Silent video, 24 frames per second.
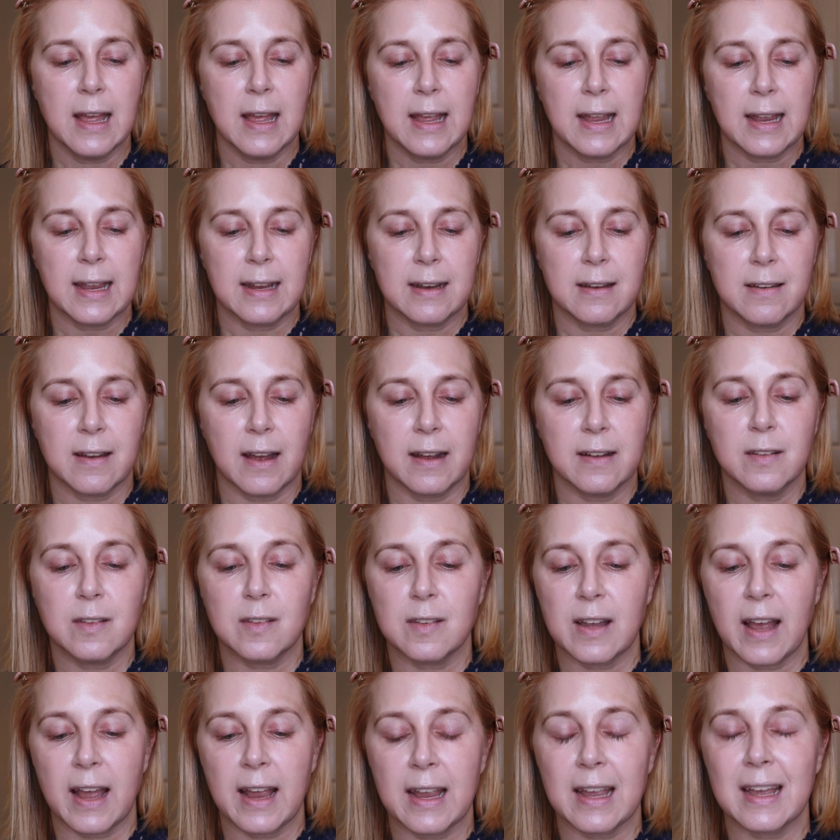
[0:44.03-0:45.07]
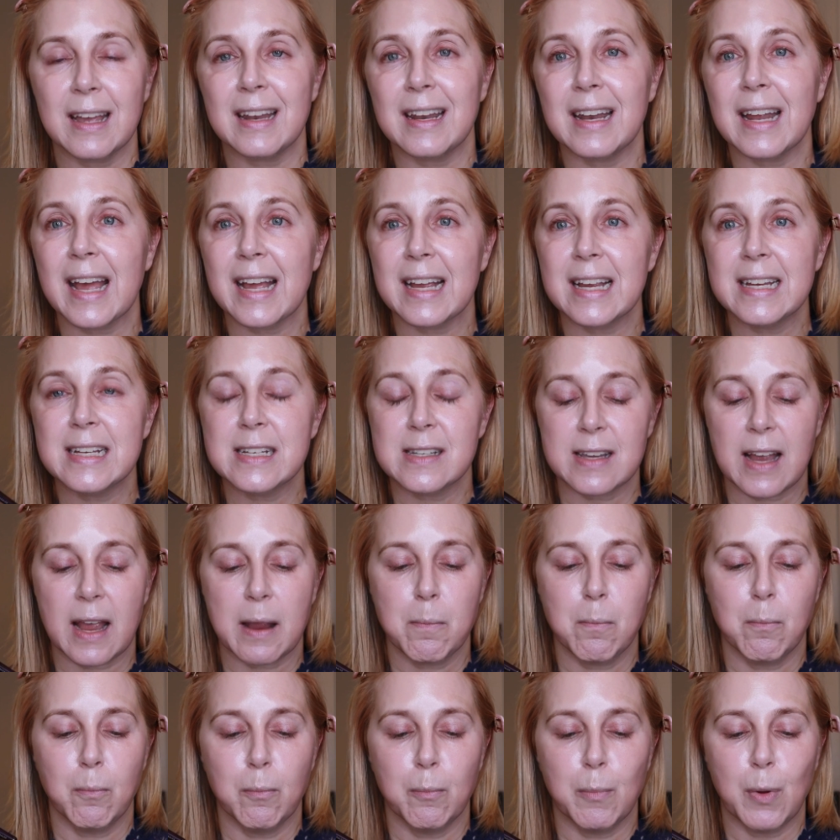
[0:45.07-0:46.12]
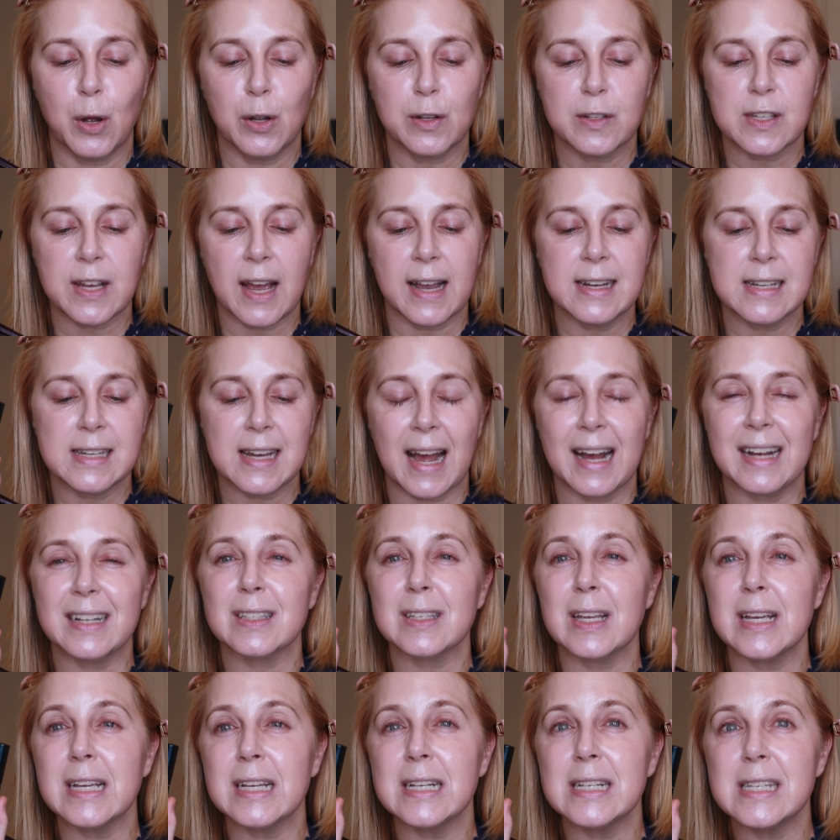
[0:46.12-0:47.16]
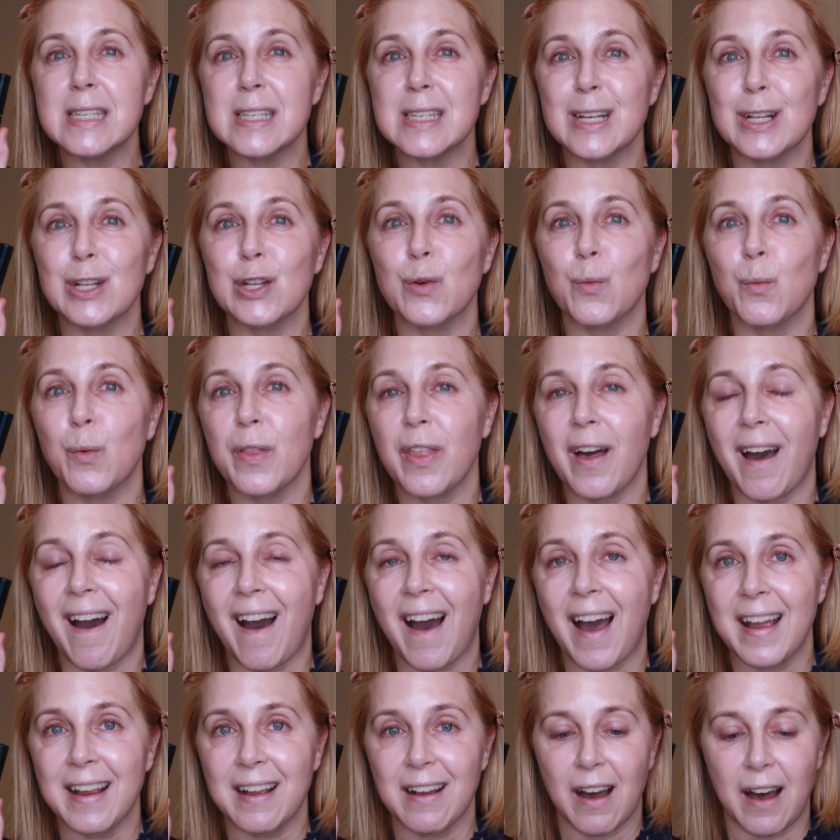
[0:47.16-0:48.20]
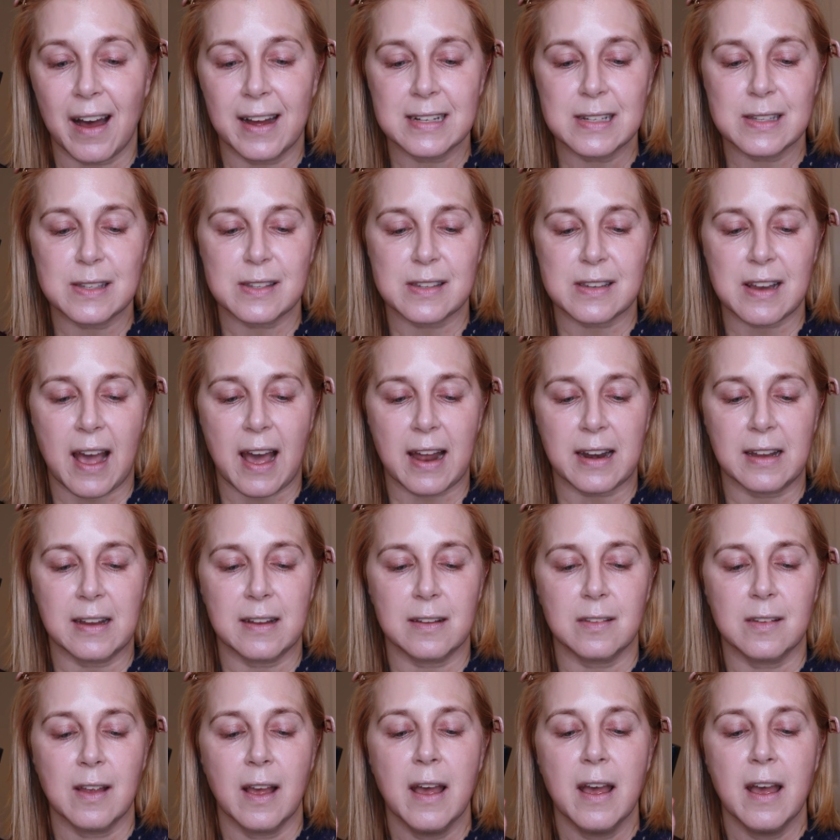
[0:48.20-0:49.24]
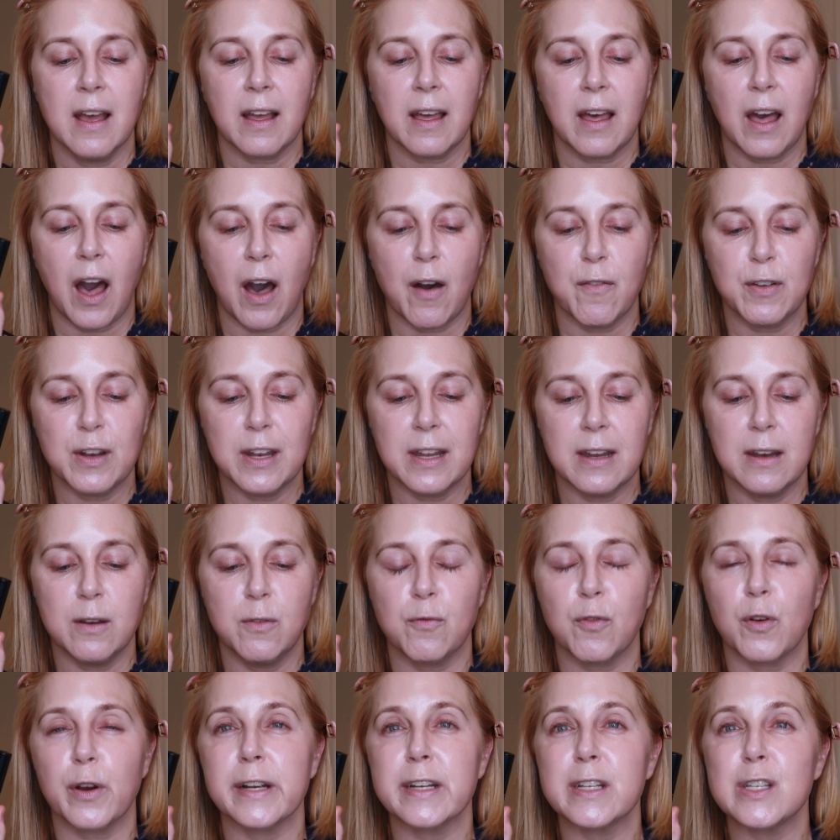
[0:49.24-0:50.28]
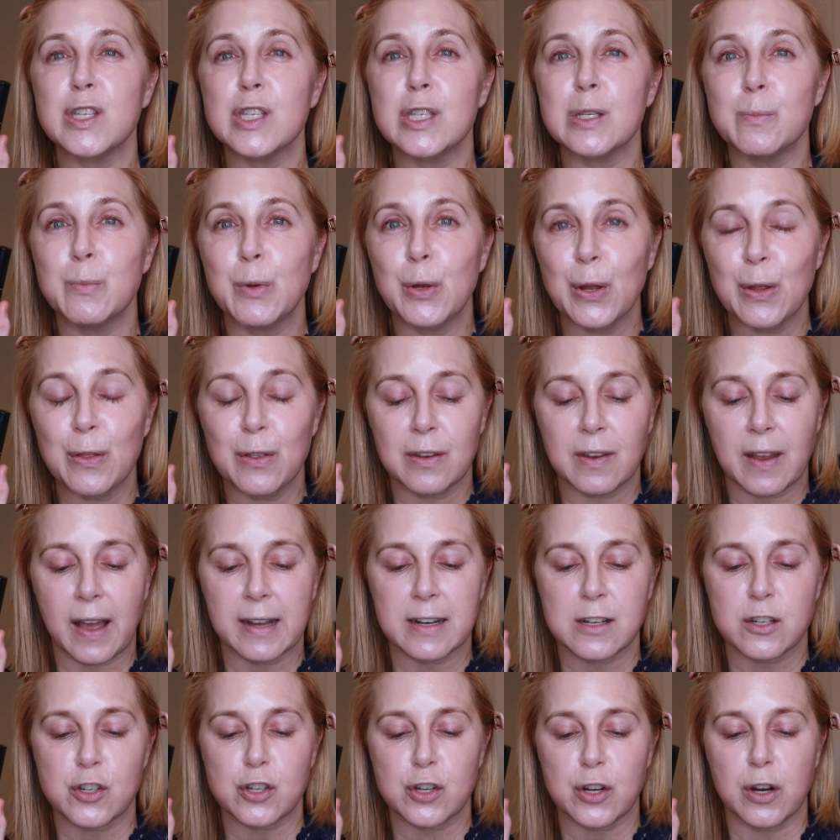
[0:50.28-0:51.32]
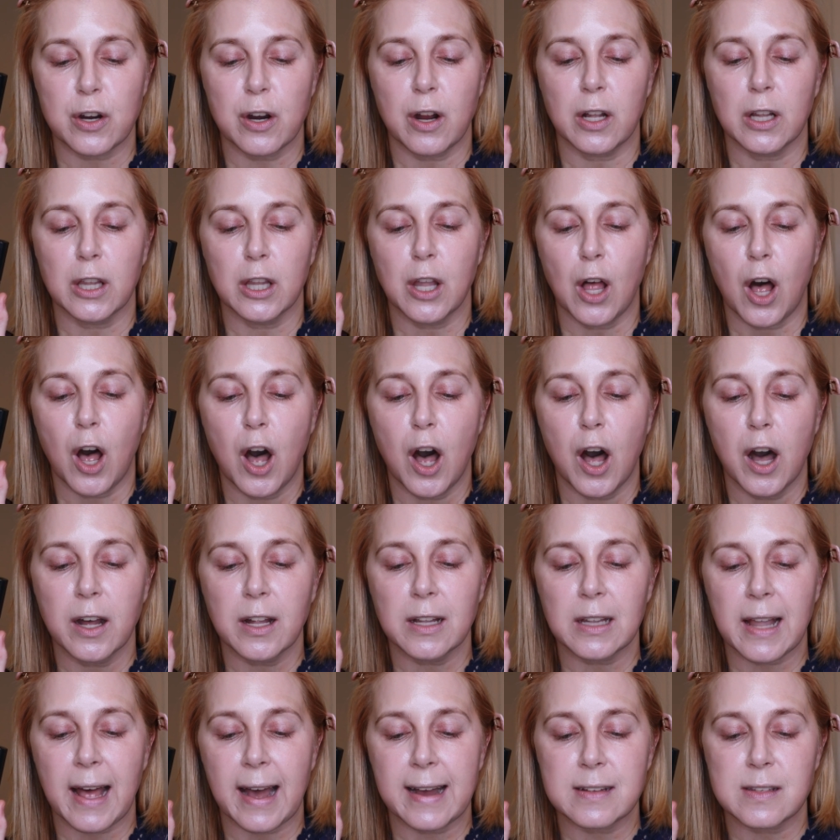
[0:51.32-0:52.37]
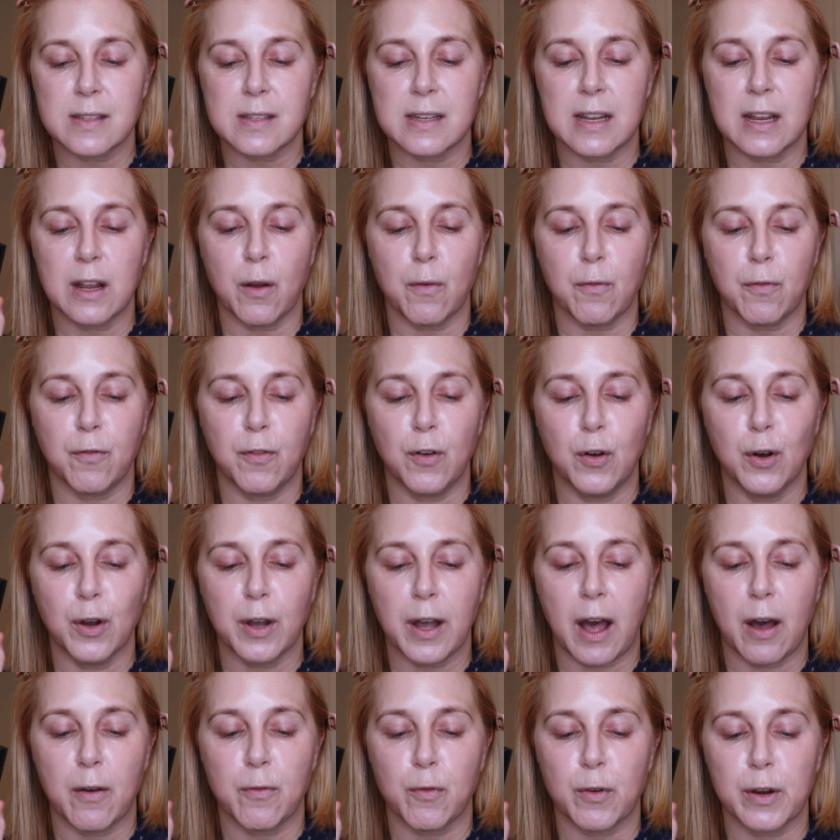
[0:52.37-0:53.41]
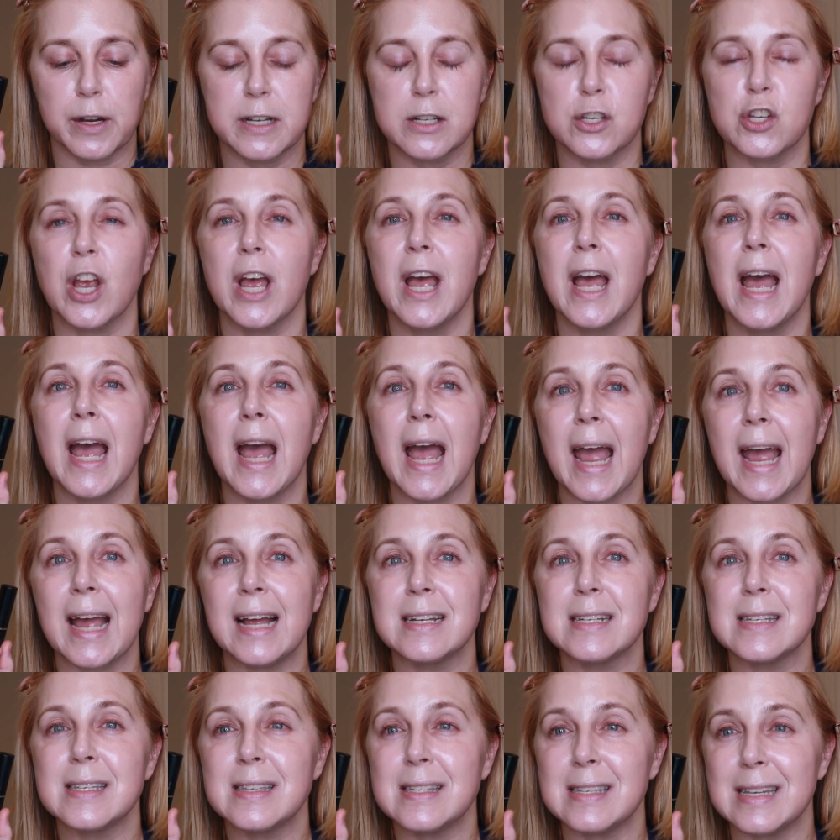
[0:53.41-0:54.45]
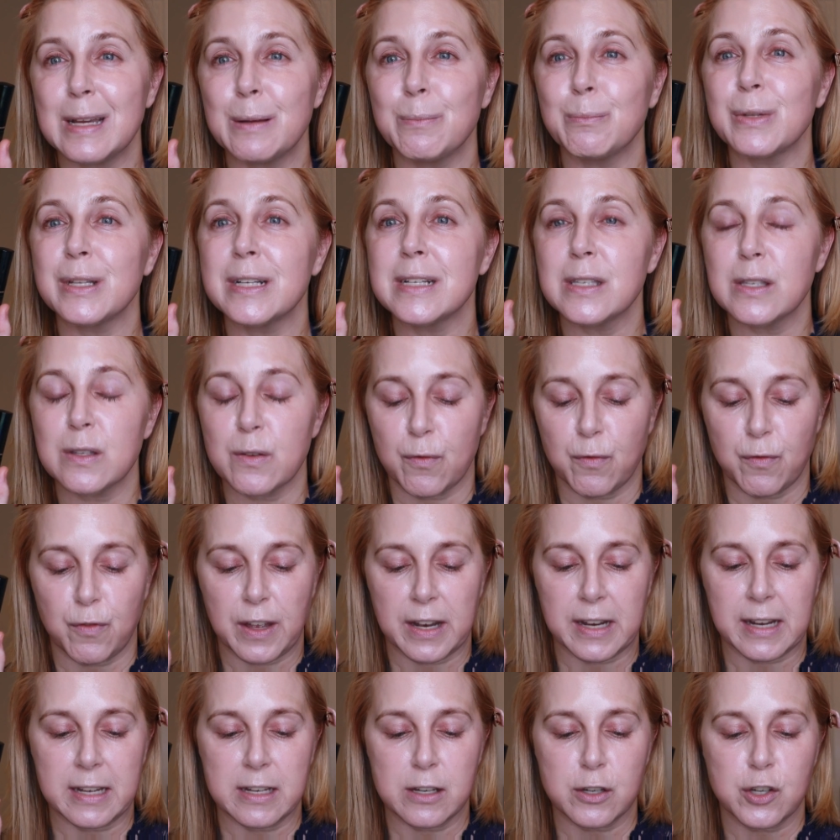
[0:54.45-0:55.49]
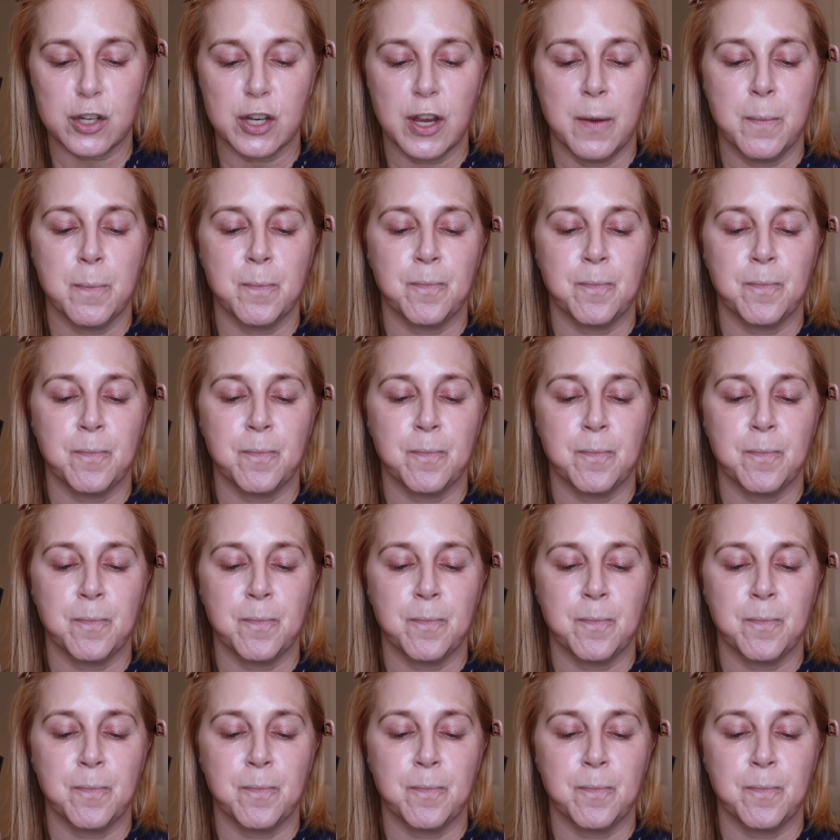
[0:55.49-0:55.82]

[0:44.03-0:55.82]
It does say it is a multitasking concealer with icon status, coveted for its smooth texture, long-lasting full coverage, and seamless finish.